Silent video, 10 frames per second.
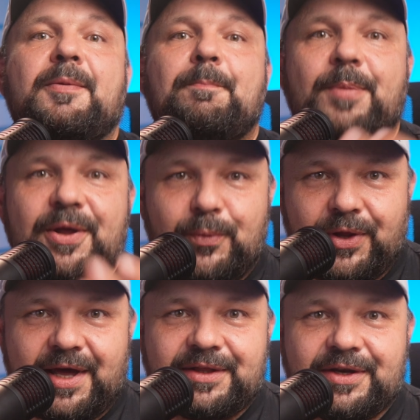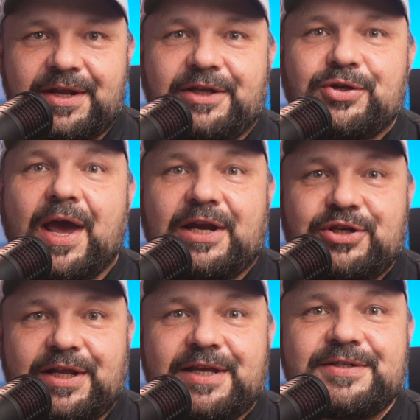but without the need to
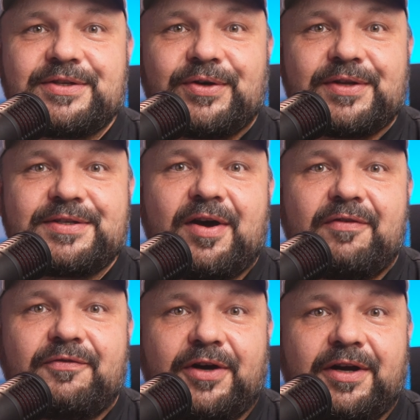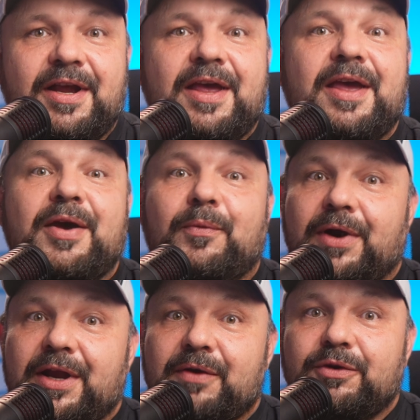actually install a software
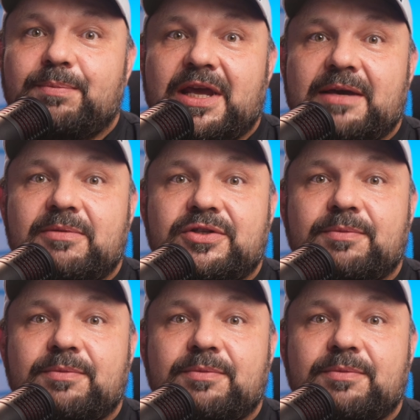where you would be able to